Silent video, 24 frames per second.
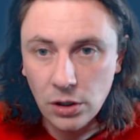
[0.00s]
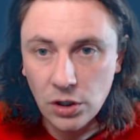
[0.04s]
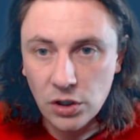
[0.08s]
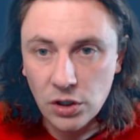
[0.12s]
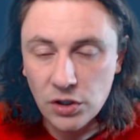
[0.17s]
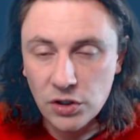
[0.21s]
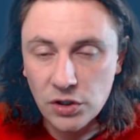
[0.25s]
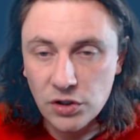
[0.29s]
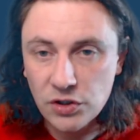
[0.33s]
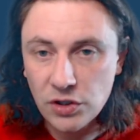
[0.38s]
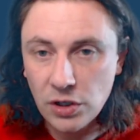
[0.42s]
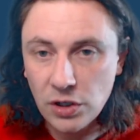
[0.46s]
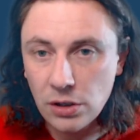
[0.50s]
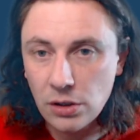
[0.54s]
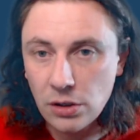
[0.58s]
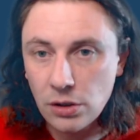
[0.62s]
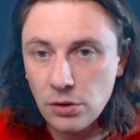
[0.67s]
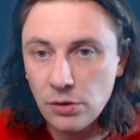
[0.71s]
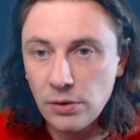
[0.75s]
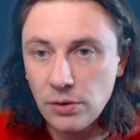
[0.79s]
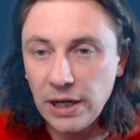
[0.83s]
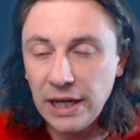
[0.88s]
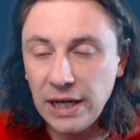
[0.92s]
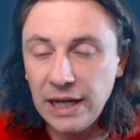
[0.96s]
So
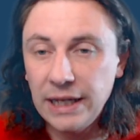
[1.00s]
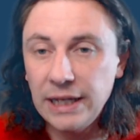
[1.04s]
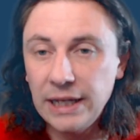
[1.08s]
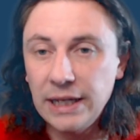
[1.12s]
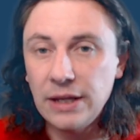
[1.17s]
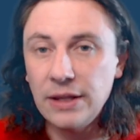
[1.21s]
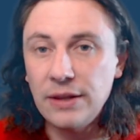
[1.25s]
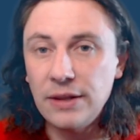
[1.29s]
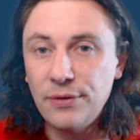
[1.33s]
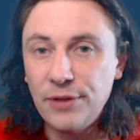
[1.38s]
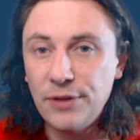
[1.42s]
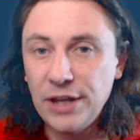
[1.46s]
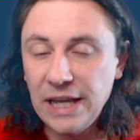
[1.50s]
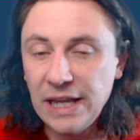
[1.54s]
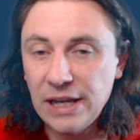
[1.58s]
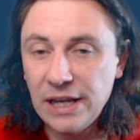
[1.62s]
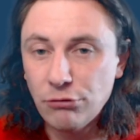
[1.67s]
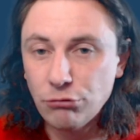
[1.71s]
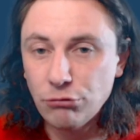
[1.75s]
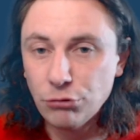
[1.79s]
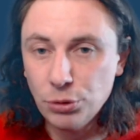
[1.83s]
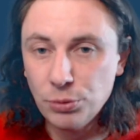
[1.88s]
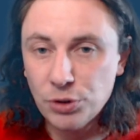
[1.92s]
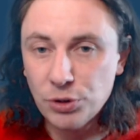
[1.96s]
the
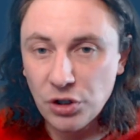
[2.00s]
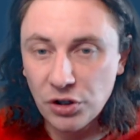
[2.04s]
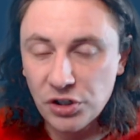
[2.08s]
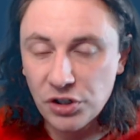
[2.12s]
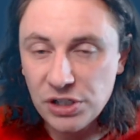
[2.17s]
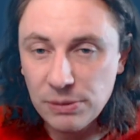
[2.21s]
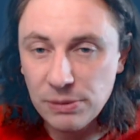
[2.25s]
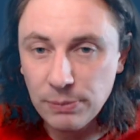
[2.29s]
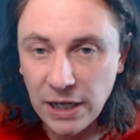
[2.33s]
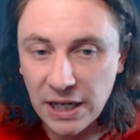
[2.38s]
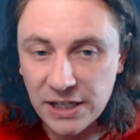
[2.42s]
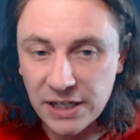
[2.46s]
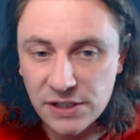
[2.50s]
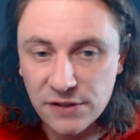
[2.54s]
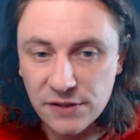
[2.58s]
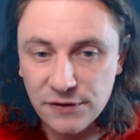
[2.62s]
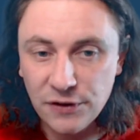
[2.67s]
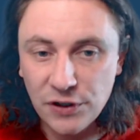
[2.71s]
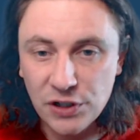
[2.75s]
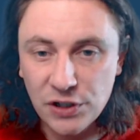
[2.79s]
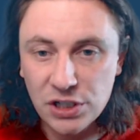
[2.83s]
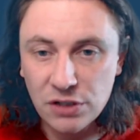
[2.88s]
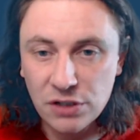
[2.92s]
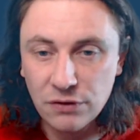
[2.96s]
rheumatology bloods,
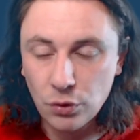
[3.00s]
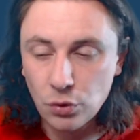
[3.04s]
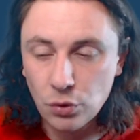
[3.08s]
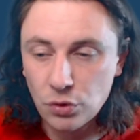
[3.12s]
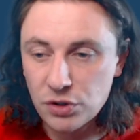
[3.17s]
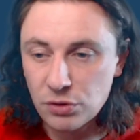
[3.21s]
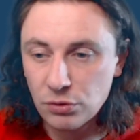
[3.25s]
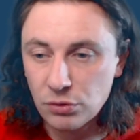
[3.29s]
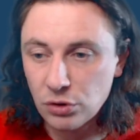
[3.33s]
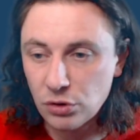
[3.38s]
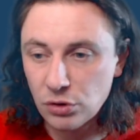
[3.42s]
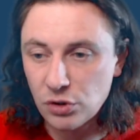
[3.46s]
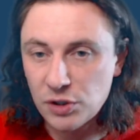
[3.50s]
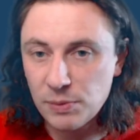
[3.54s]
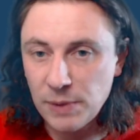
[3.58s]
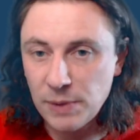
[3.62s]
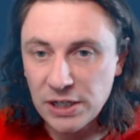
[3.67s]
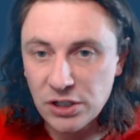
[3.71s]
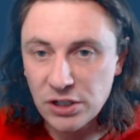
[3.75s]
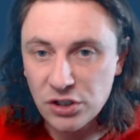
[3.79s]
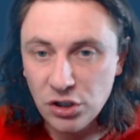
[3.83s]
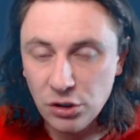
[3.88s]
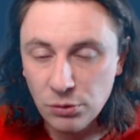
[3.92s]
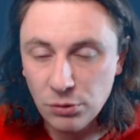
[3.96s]
first of all, so we're not going to spend
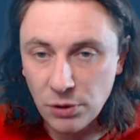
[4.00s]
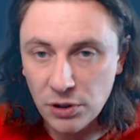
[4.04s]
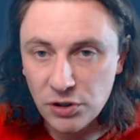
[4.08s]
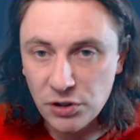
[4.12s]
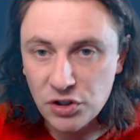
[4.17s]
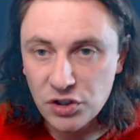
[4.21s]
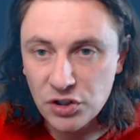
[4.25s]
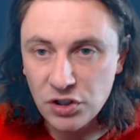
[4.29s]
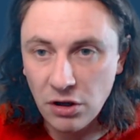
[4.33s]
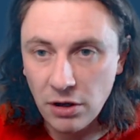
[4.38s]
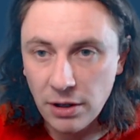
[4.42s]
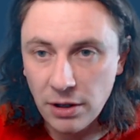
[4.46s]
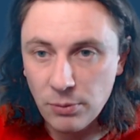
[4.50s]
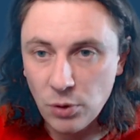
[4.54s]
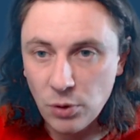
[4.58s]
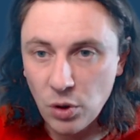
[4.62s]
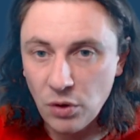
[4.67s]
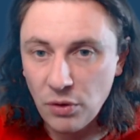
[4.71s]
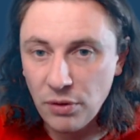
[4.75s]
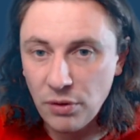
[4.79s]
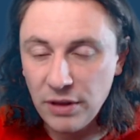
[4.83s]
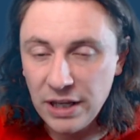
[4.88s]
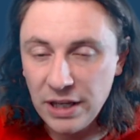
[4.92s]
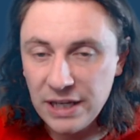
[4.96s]
too much time
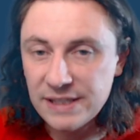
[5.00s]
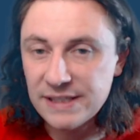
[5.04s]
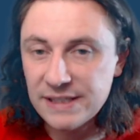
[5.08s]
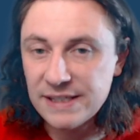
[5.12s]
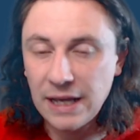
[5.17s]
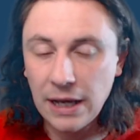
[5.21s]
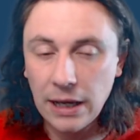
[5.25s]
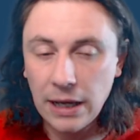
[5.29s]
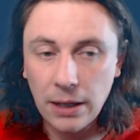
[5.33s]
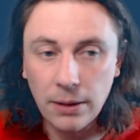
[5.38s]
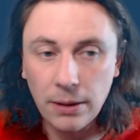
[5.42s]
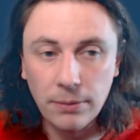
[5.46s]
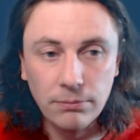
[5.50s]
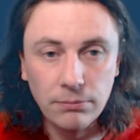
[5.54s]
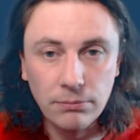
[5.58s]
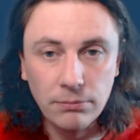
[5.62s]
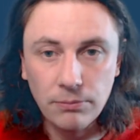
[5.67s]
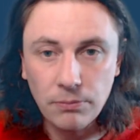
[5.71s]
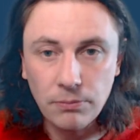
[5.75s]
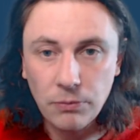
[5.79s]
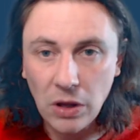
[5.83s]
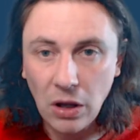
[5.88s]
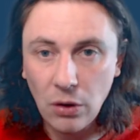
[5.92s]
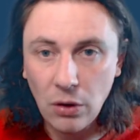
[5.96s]
on this.
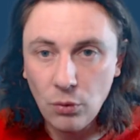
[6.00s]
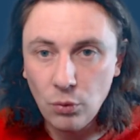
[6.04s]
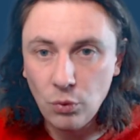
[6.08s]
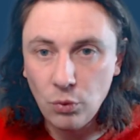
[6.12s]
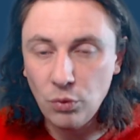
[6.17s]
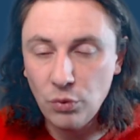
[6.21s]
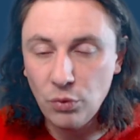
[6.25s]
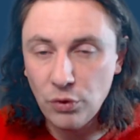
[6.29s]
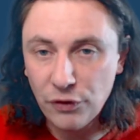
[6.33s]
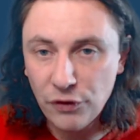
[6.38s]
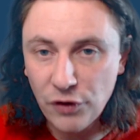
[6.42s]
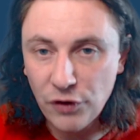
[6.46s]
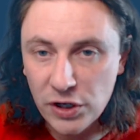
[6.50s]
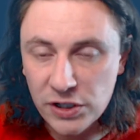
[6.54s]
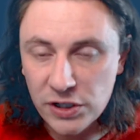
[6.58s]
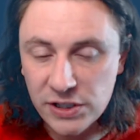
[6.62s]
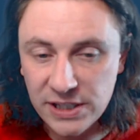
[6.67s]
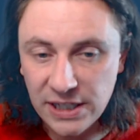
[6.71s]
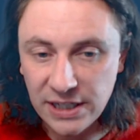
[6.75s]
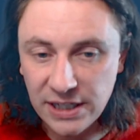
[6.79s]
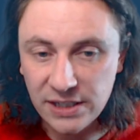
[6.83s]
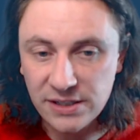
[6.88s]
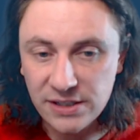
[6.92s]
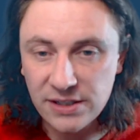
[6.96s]
The first
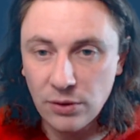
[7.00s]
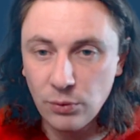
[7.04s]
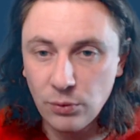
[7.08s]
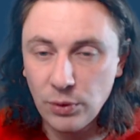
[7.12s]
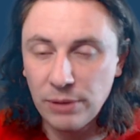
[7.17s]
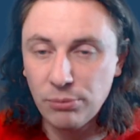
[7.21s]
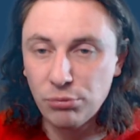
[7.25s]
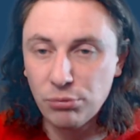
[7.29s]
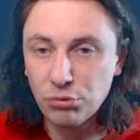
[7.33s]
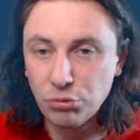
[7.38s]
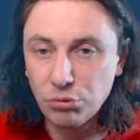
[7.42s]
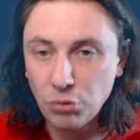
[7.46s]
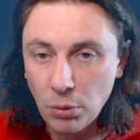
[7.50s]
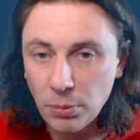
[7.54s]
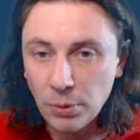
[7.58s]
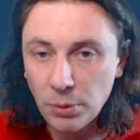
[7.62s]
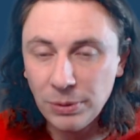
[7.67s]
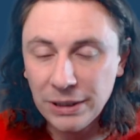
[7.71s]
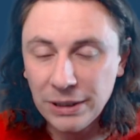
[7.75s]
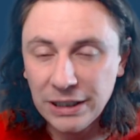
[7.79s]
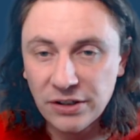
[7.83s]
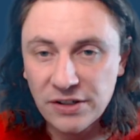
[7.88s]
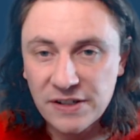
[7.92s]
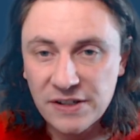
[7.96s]
things that we're
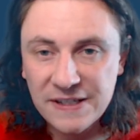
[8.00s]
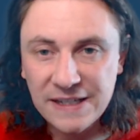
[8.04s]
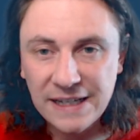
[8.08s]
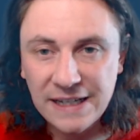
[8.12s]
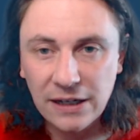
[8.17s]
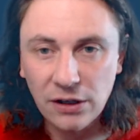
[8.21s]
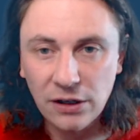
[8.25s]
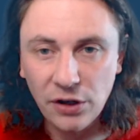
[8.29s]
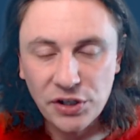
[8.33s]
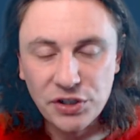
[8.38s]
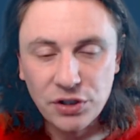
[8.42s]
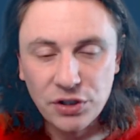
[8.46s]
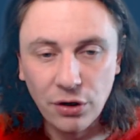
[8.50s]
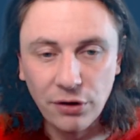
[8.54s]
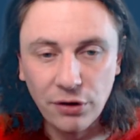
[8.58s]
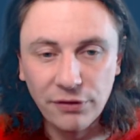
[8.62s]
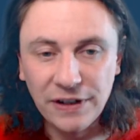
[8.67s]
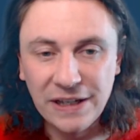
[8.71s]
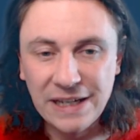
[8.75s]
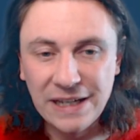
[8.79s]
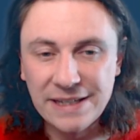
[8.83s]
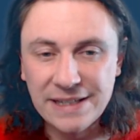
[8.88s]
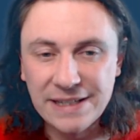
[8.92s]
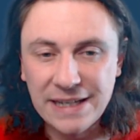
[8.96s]
probably going to see a lot of
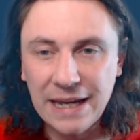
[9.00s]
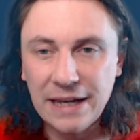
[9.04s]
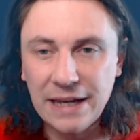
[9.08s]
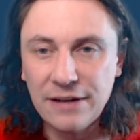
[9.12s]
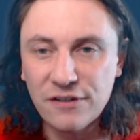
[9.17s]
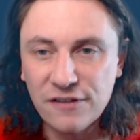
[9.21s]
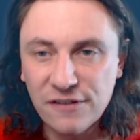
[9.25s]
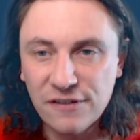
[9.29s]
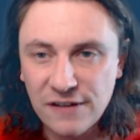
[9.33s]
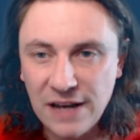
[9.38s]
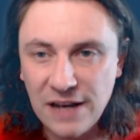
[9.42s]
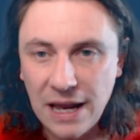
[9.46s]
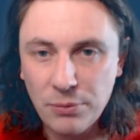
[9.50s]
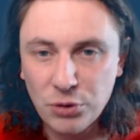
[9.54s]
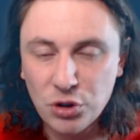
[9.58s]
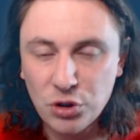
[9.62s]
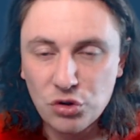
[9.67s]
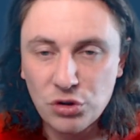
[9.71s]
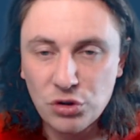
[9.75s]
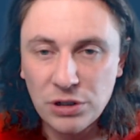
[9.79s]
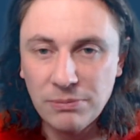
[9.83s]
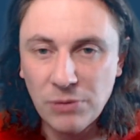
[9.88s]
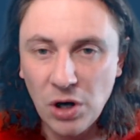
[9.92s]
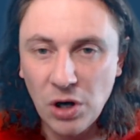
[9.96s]
is
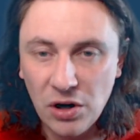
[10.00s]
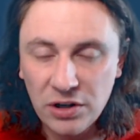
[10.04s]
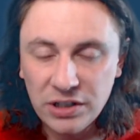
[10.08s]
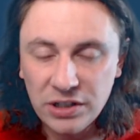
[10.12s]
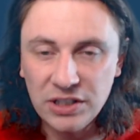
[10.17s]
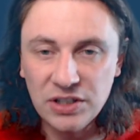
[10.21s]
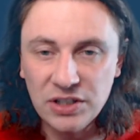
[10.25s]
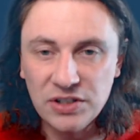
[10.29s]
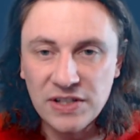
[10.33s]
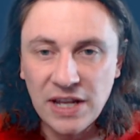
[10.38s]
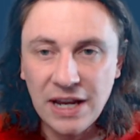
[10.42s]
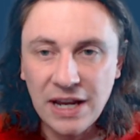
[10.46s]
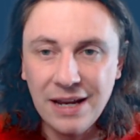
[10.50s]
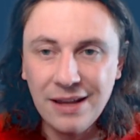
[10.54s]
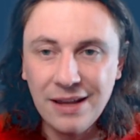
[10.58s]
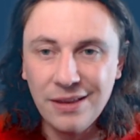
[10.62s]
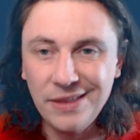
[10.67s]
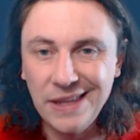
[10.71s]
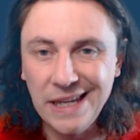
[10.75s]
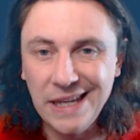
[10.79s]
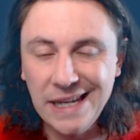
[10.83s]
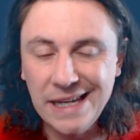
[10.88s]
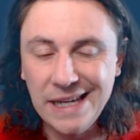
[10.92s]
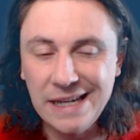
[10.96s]
inflammatory markers.
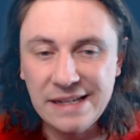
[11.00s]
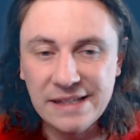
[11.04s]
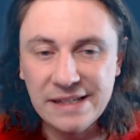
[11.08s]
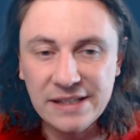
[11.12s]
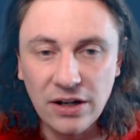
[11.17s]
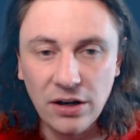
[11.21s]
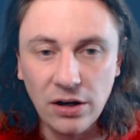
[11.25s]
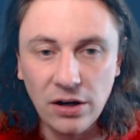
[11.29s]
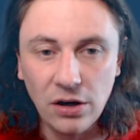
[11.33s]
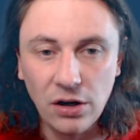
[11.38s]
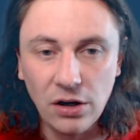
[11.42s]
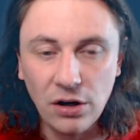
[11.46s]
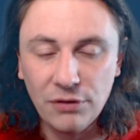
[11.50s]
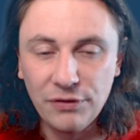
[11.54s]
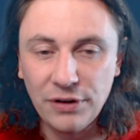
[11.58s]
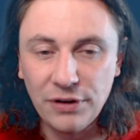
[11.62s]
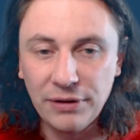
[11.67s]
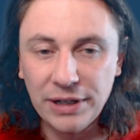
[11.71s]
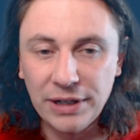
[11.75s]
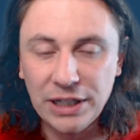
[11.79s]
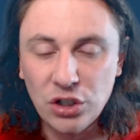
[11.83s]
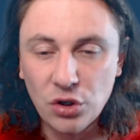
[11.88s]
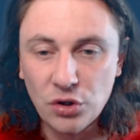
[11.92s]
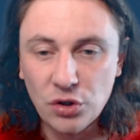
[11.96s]
These are
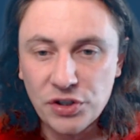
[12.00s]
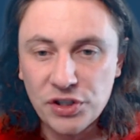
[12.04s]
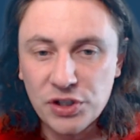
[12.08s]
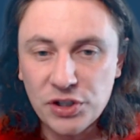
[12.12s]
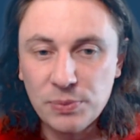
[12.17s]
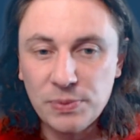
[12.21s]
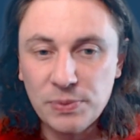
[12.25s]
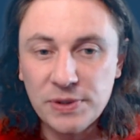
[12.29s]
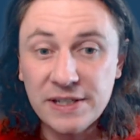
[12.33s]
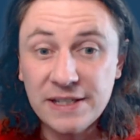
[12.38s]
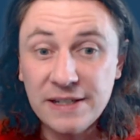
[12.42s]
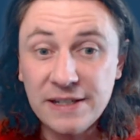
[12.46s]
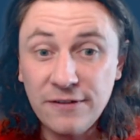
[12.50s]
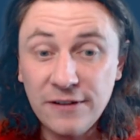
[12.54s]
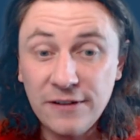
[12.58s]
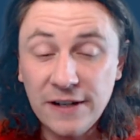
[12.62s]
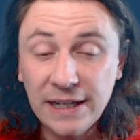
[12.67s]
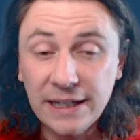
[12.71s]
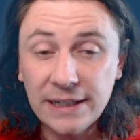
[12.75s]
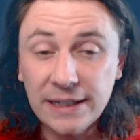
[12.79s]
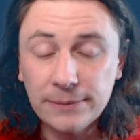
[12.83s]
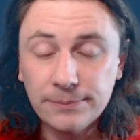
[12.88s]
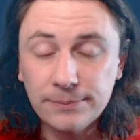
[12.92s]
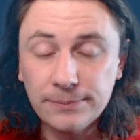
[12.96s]
very non-specific,